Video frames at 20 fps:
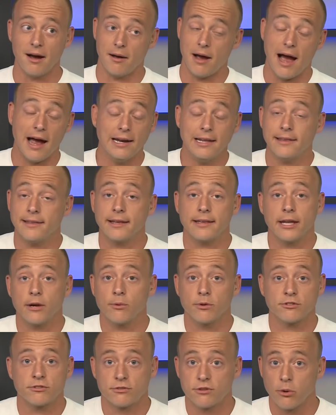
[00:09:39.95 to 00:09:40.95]
I didn't think they
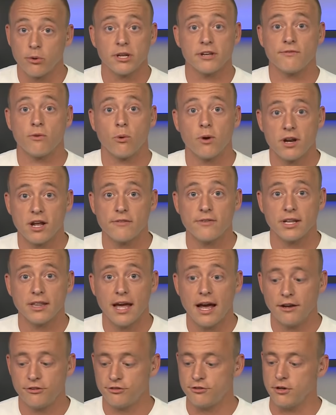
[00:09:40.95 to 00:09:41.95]
were totally void of it
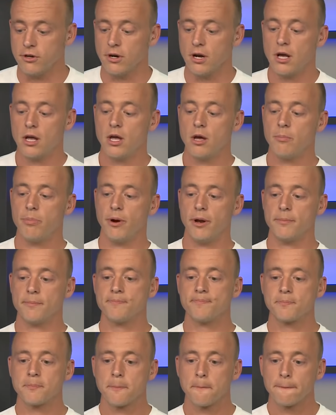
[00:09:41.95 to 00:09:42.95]
last year, but
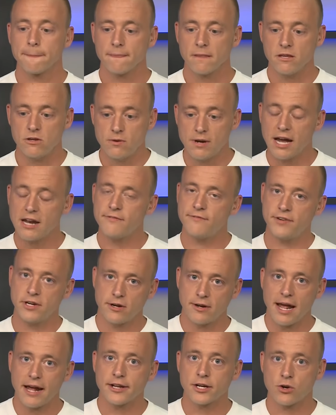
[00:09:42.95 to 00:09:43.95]
you got it
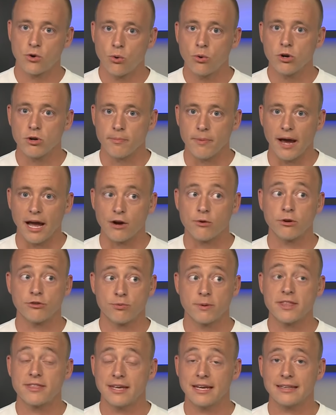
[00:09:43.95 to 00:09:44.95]
figured out at quarterback, which
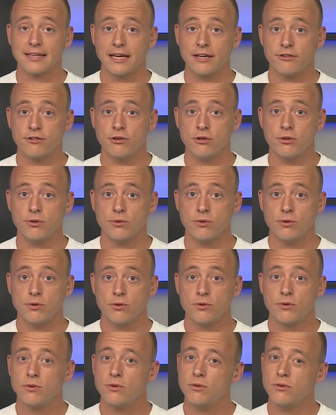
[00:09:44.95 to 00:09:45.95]
we think they do.
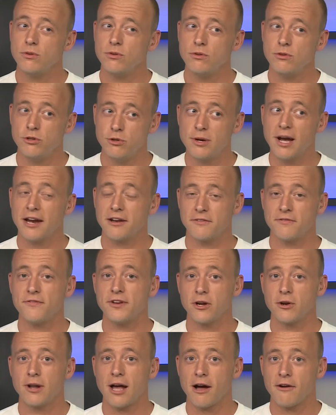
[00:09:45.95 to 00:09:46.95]
You got it
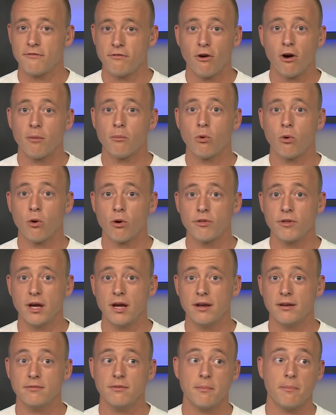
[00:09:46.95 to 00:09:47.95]
figured out far more
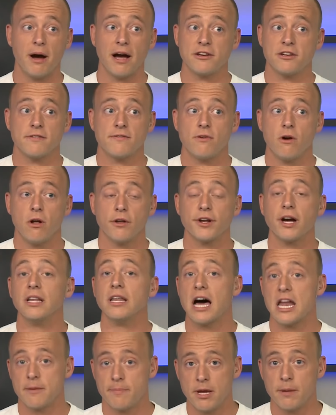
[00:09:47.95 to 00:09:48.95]
than by default a
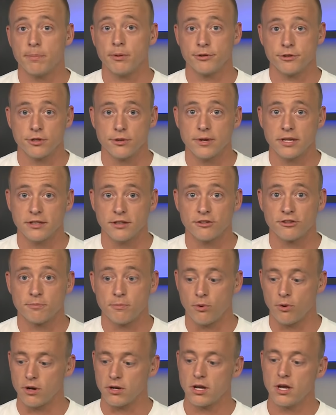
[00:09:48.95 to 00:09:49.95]
lot of people do in this
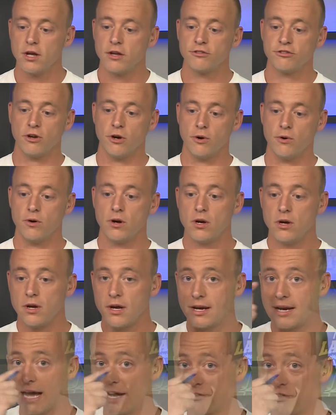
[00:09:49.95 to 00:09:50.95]
sport. So,
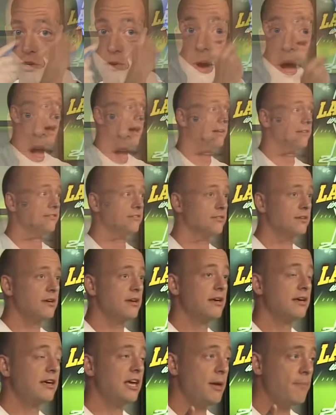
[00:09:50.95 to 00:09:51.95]
got two eyes,
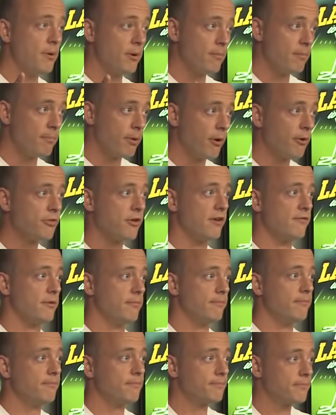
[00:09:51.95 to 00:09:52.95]
keeping both of
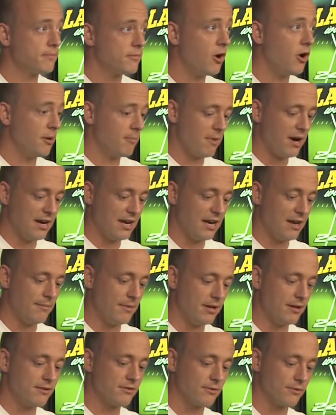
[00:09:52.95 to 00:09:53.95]
them on
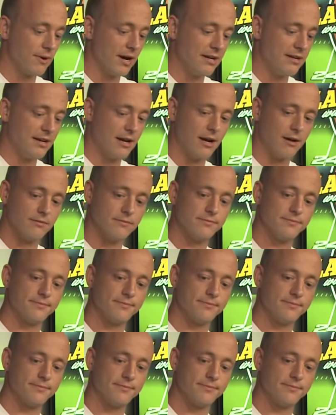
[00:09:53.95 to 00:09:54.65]
Miami right now.